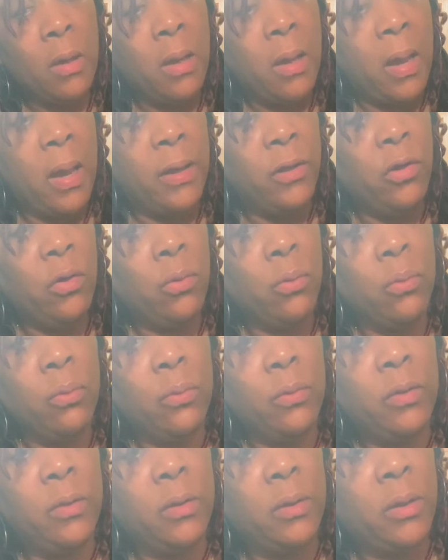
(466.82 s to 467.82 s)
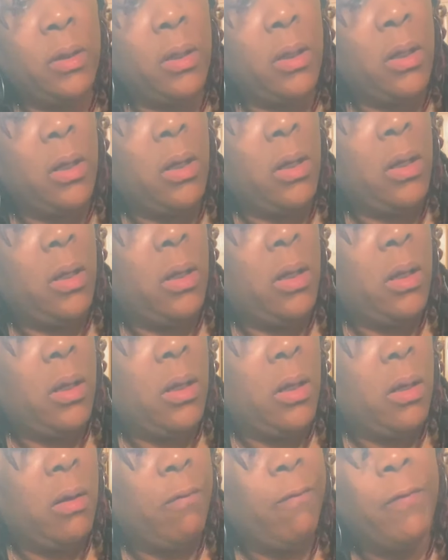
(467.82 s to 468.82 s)
I use
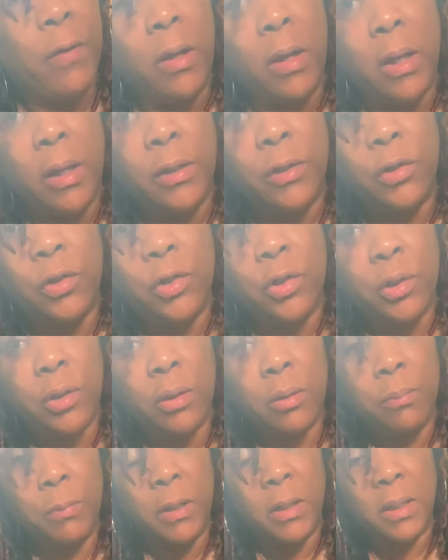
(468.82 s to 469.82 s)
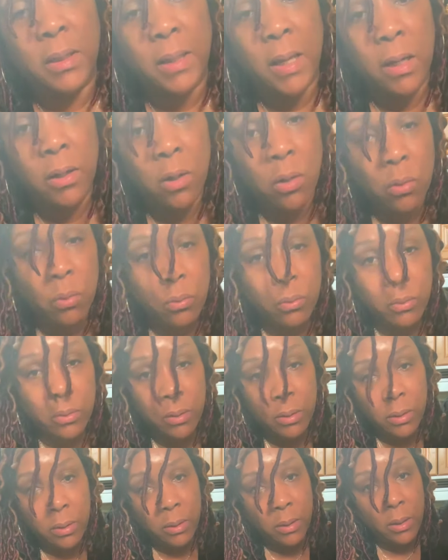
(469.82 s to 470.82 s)
for lunch because I don't
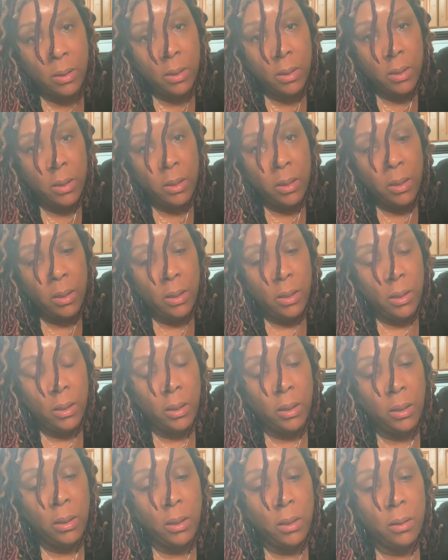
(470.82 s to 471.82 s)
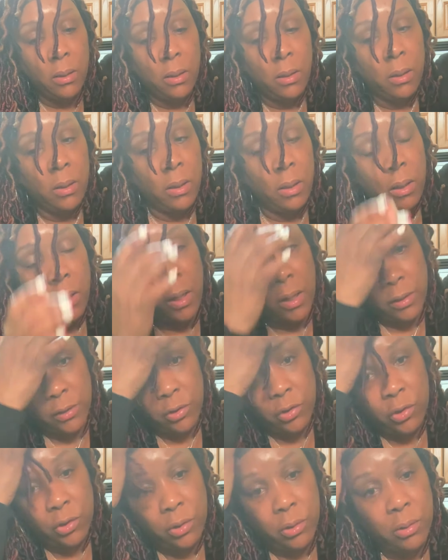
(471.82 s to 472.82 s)
eat
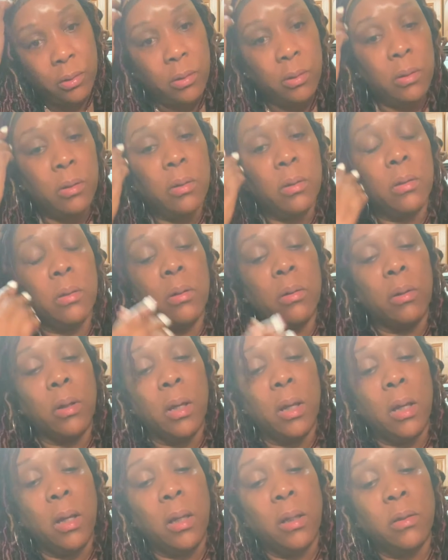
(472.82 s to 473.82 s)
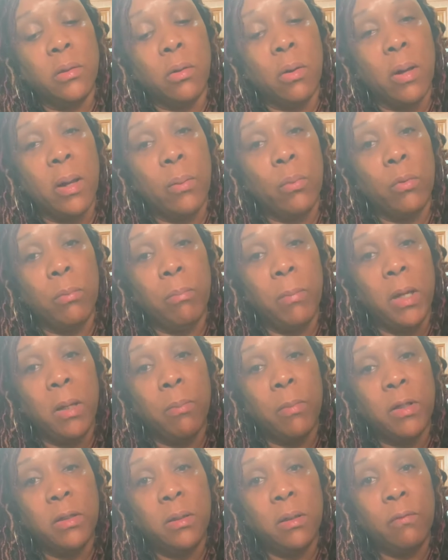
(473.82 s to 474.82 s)
lunch. Okay, so I would make
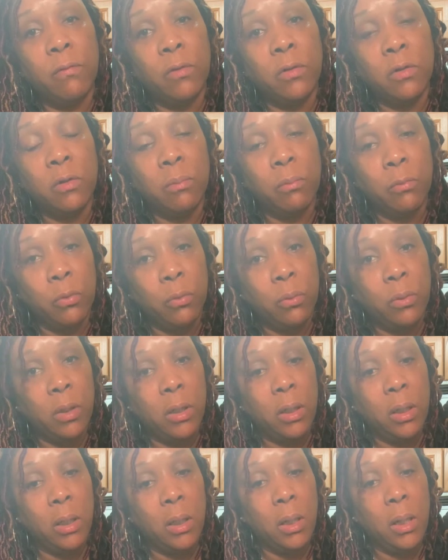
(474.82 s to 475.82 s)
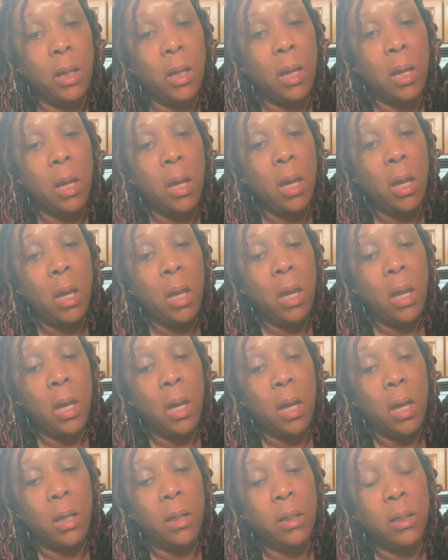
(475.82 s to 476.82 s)
myself a smoothie,
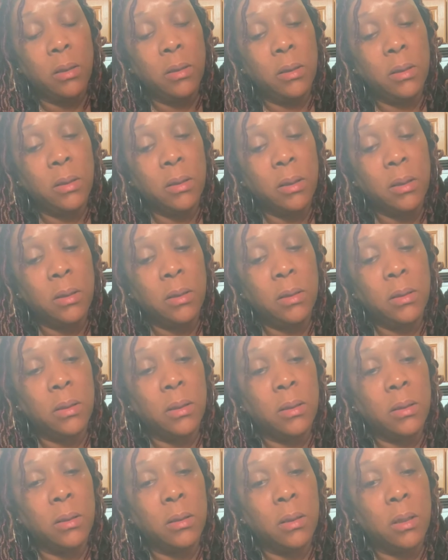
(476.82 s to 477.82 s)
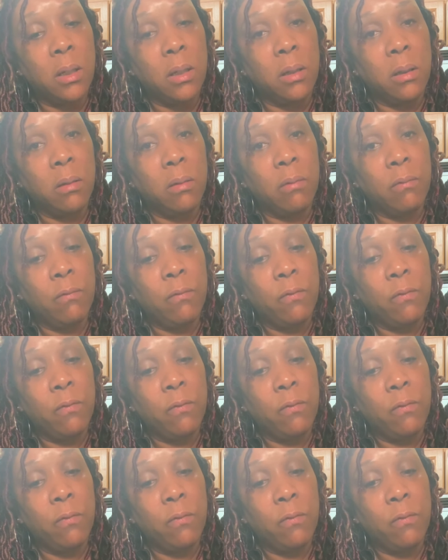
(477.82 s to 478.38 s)
and this consists of